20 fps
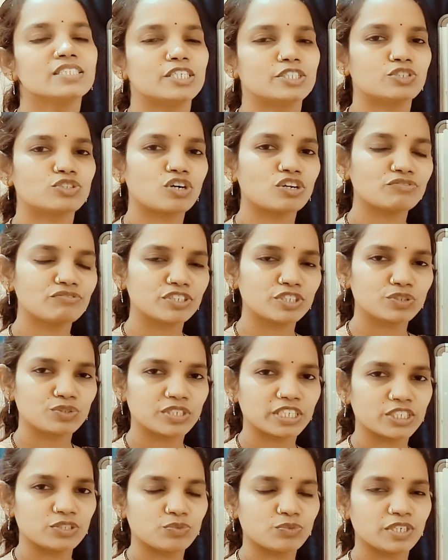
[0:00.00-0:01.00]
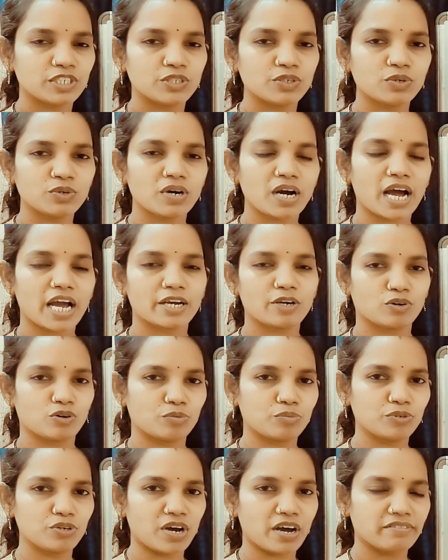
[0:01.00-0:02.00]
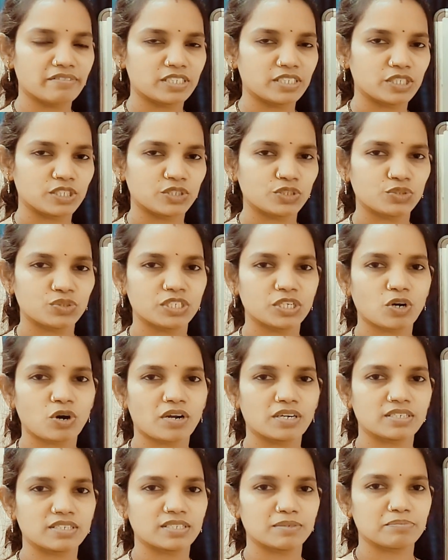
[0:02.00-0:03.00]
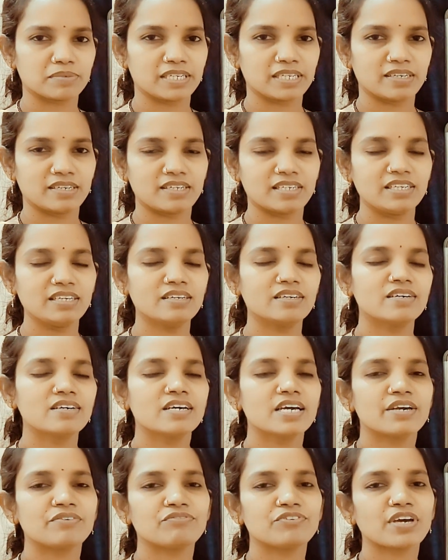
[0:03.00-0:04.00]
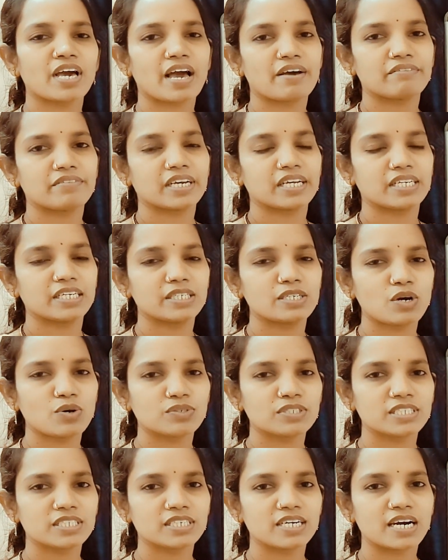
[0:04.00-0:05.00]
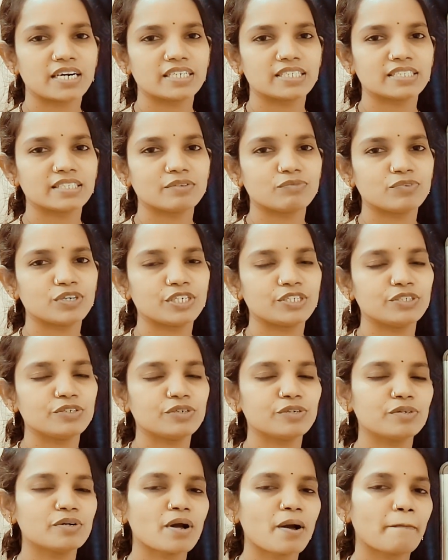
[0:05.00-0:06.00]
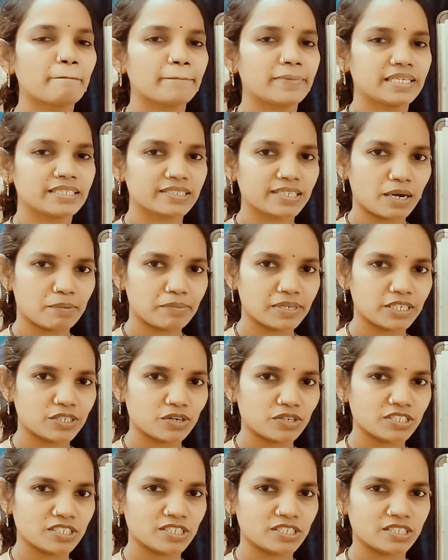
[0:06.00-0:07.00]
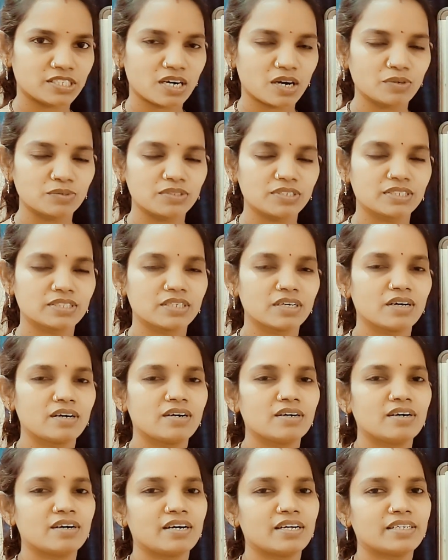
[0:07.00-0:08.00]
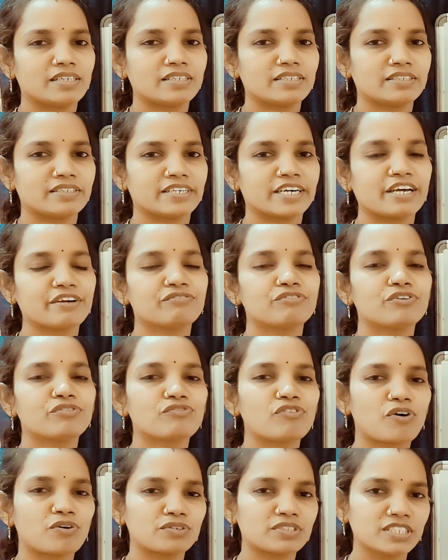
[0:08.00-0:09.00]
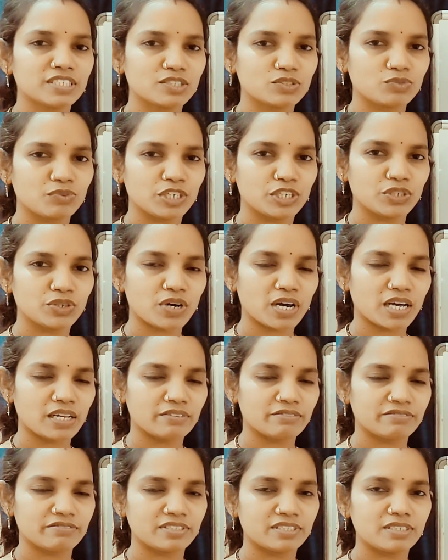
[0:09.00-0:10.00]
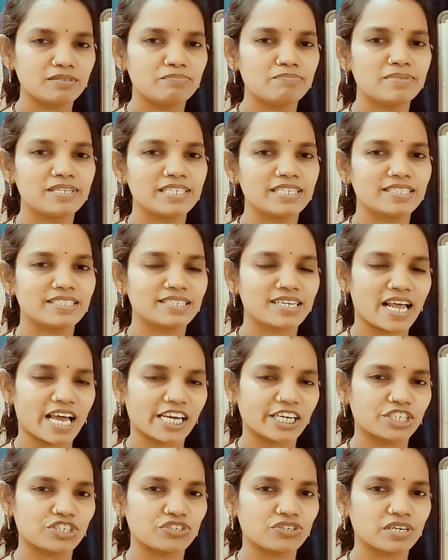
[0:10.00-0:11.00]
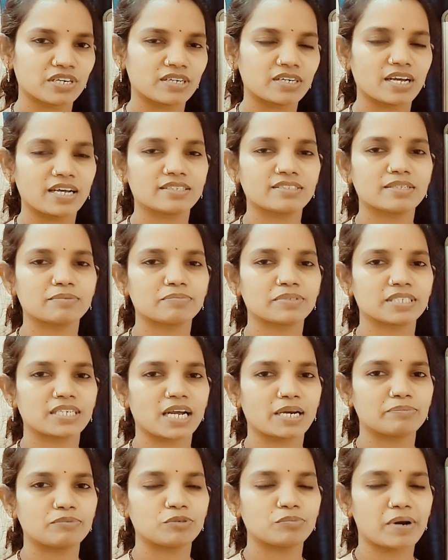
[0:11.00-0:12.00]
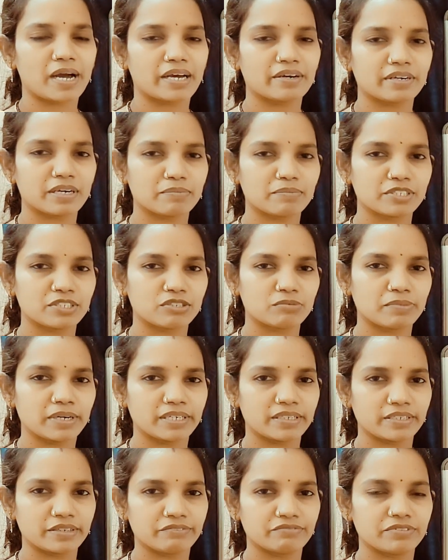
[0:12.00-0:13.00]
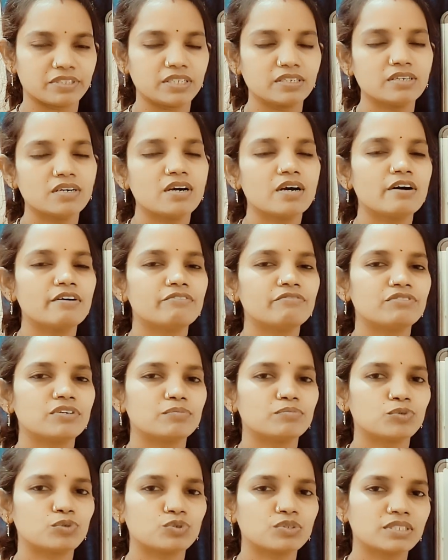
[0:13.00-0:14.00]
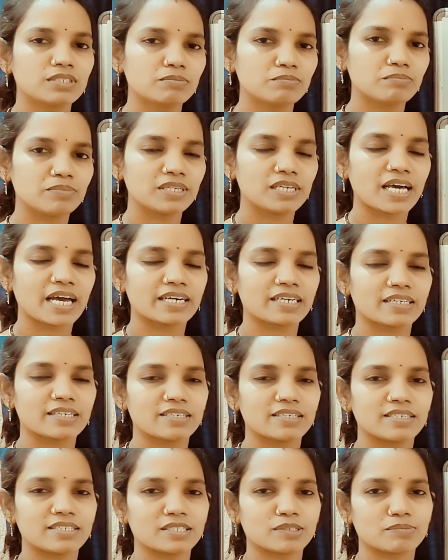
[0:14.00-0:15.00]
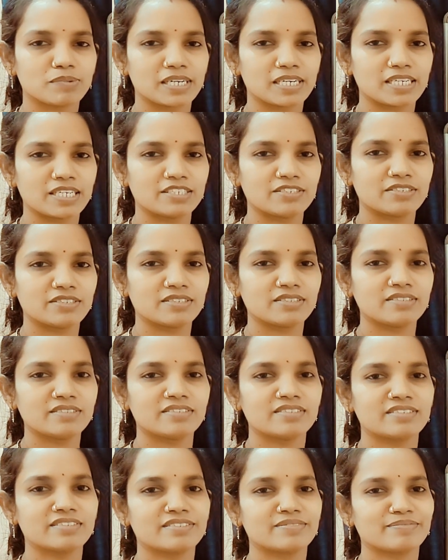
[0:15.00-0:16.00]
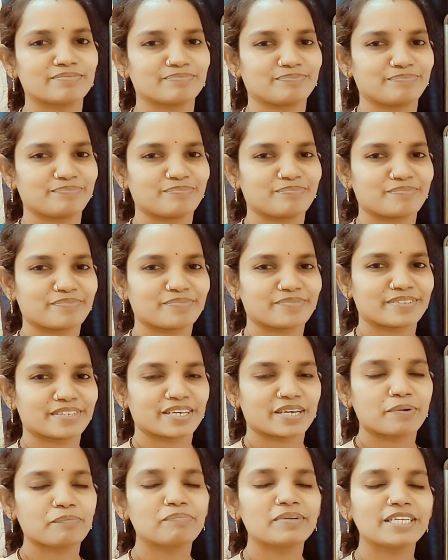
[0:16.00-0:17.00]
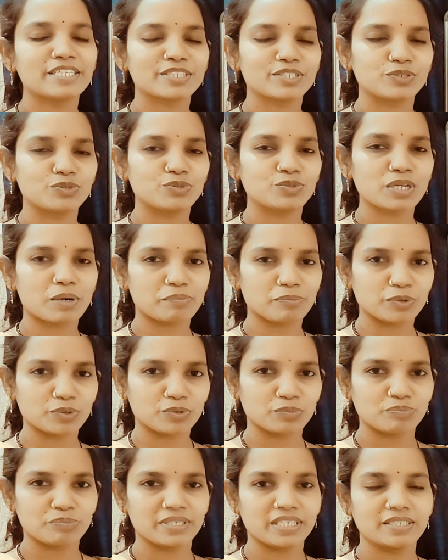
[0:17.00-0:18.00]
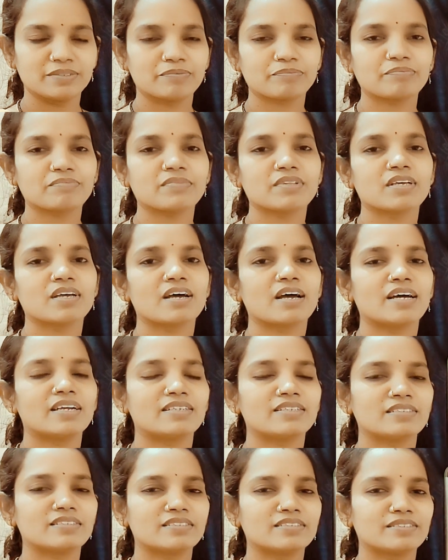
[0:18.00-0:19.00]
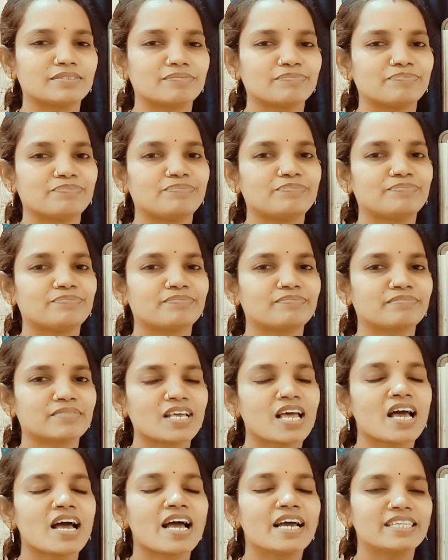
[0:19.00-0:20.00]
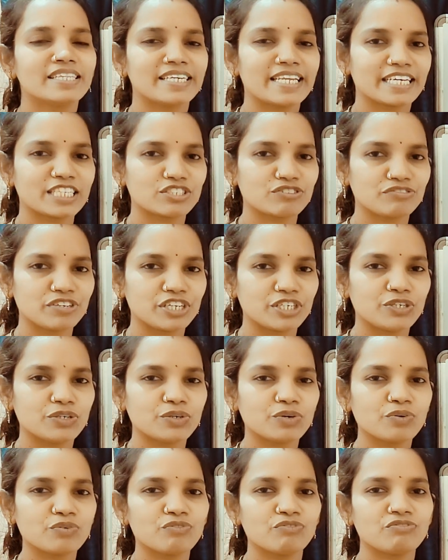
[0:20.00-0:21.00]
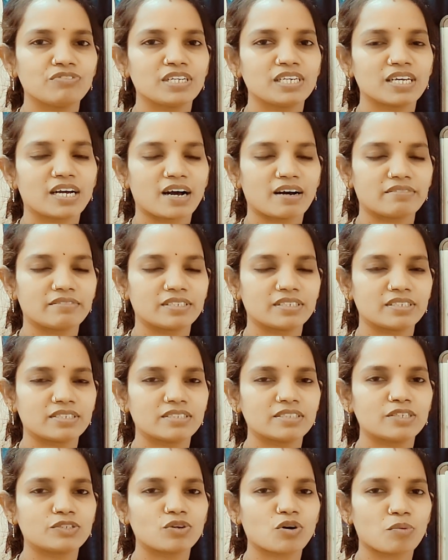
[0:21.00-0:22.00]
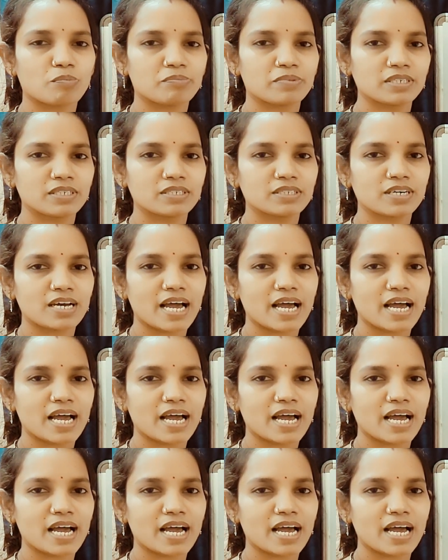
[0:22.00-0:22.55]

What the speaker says: That's all for today's video. I hope you have understood the concept clearly. If you have any doubts regarding the video, please comment on your doubts. And if you found this video helpful, please like, share and subscribe to Biochemistry by Revati for more simple and clear explanations. Please do support me. And in the next video, we'll cover the topic